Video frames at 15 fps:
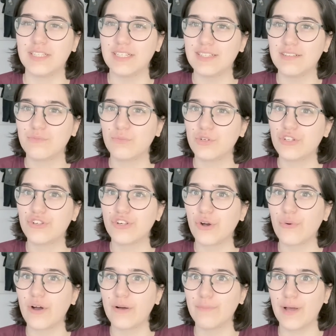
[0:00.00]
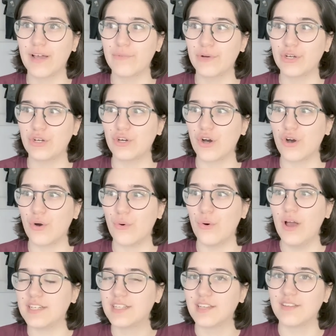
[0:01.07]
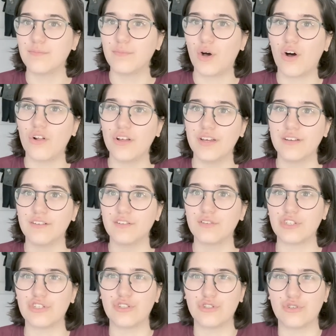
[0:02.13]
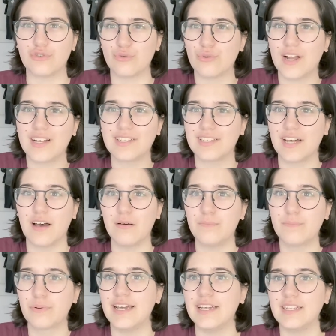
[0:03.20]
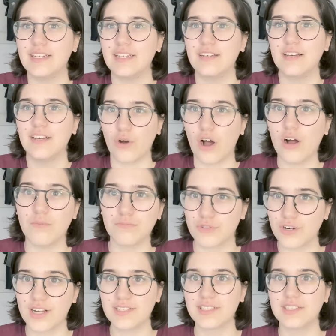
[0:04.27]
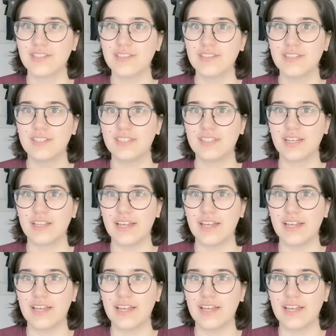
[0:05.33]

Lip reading: the house saying, but my name's Bond, James Bond, right? But, I